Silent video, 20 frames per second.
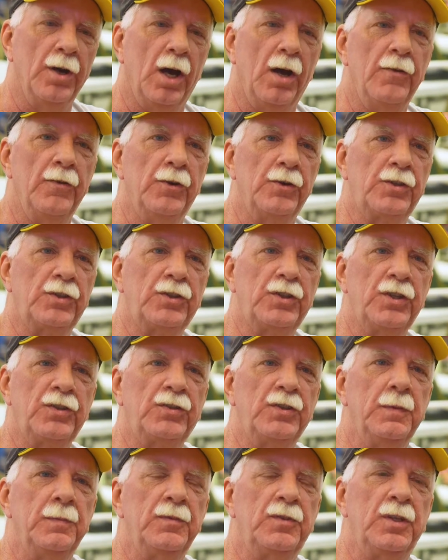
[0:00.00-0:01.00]
other
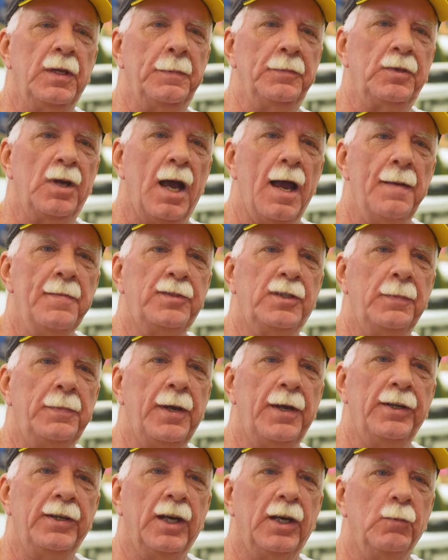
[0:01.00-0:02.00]
systems sometimes
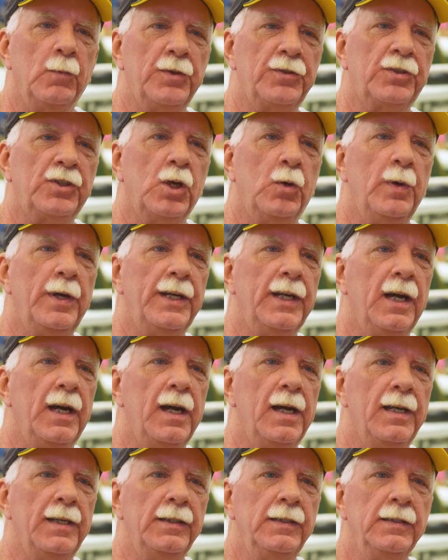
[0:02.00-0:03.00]
depending on what's going
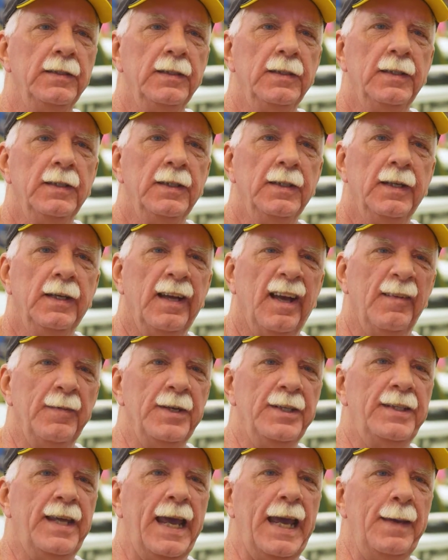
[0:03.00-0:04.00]
on. I've
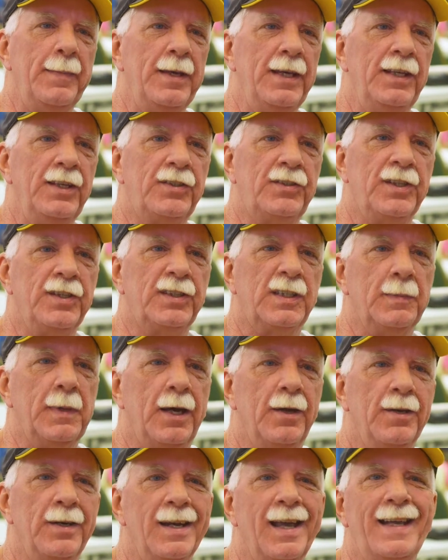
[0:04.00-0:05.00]
been gaming since
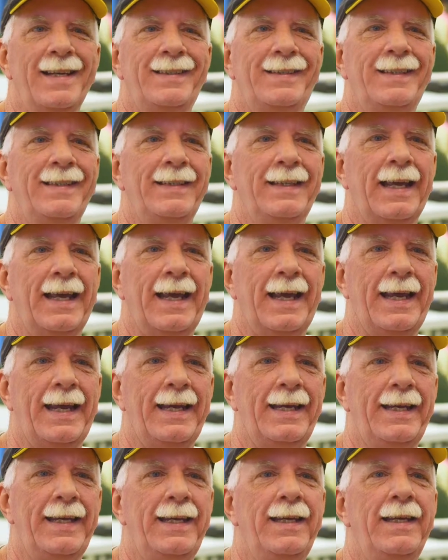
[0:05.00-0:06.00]
about
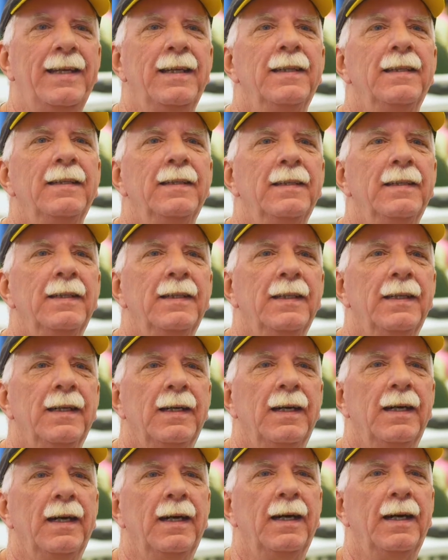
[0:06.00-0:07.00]
1980,
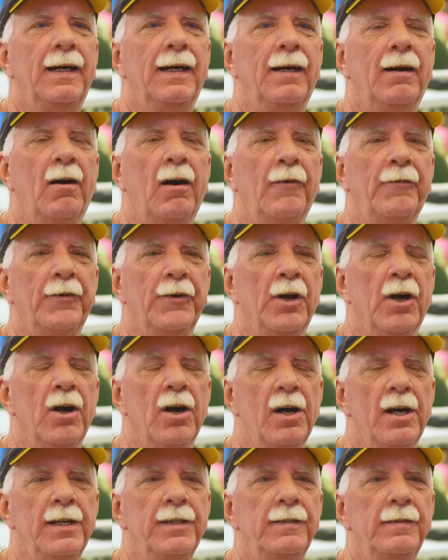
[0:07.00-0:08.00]
off and
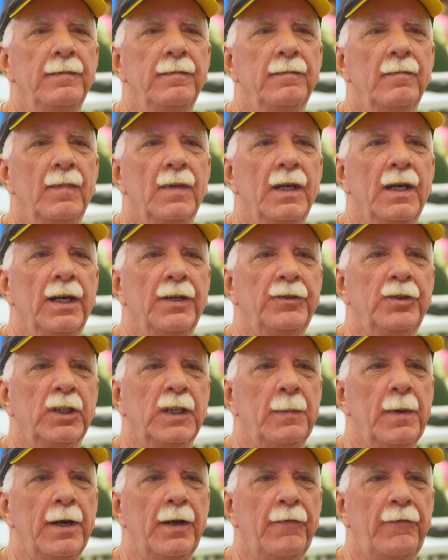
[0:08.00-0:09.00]
on. Took
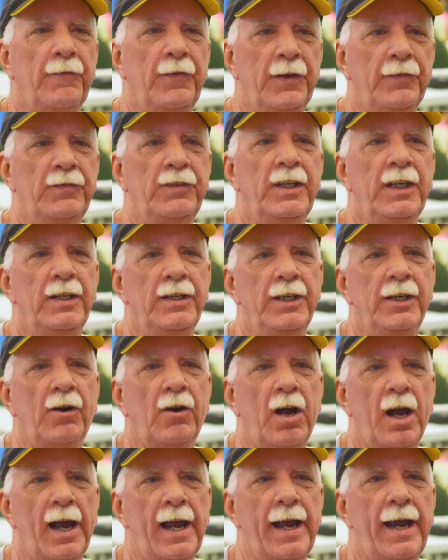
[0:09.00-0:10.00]
about a 15-year
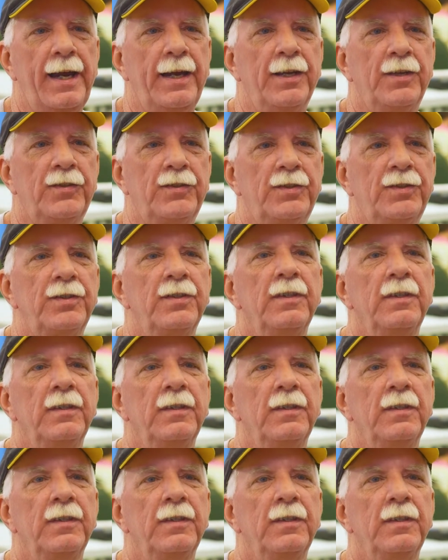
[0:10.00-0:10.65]
hiatus